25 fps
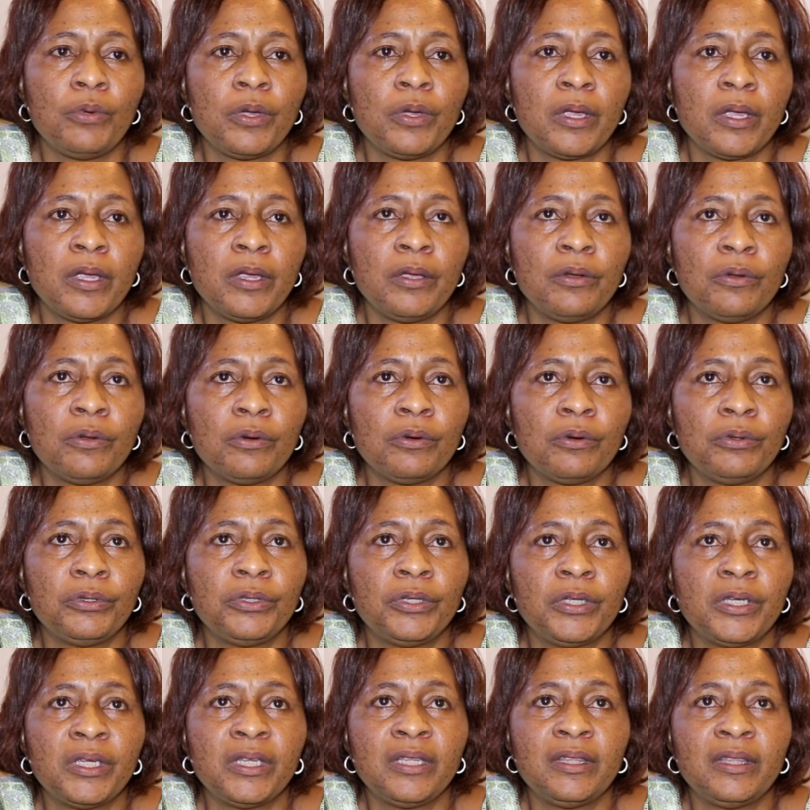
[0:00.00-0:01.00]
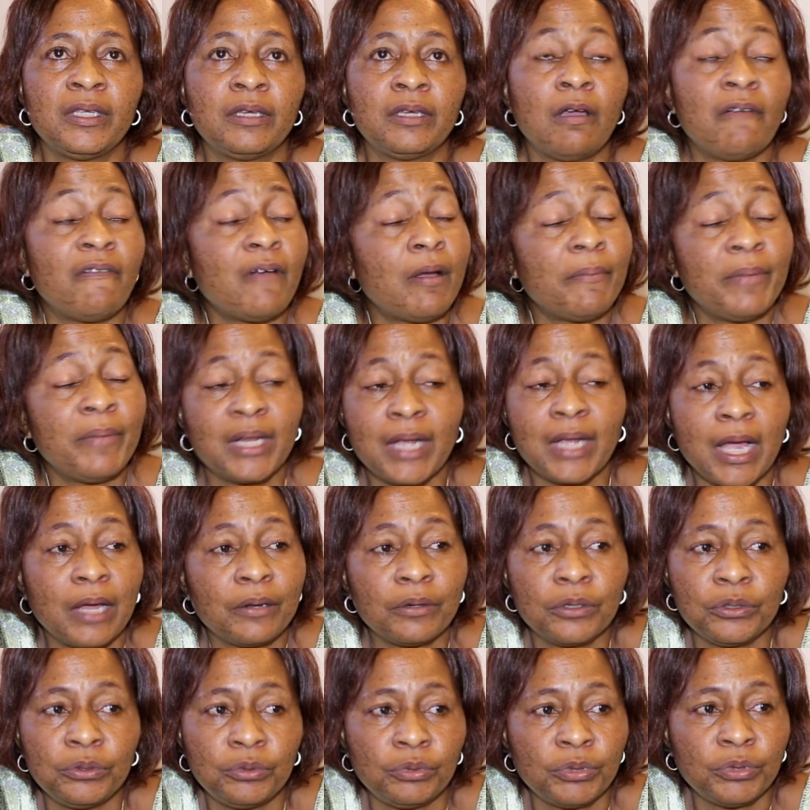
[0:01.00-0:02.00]
You know, the government
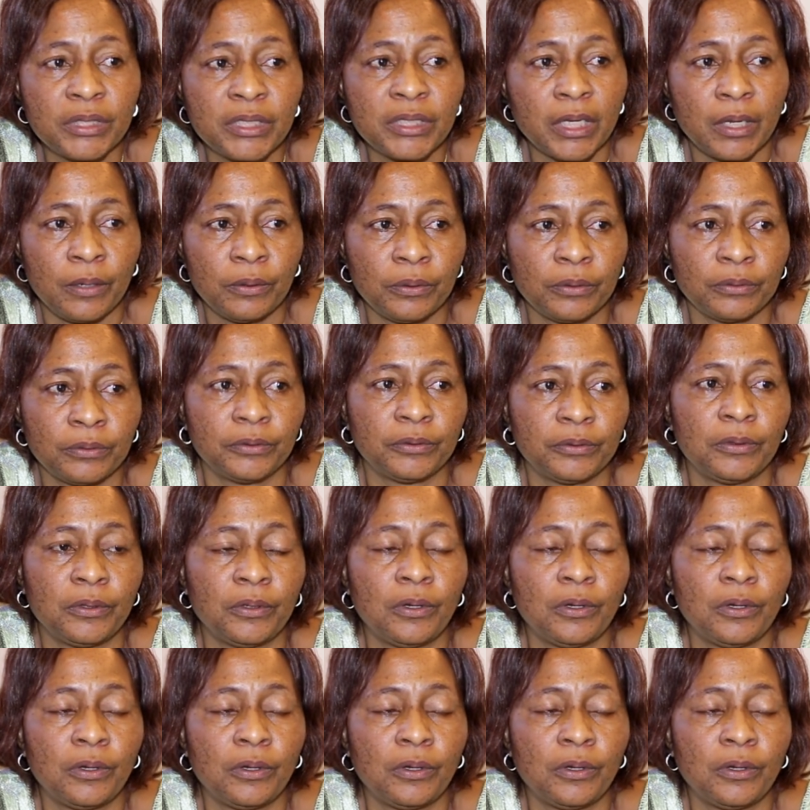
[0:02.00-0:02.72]
cannot do it alone.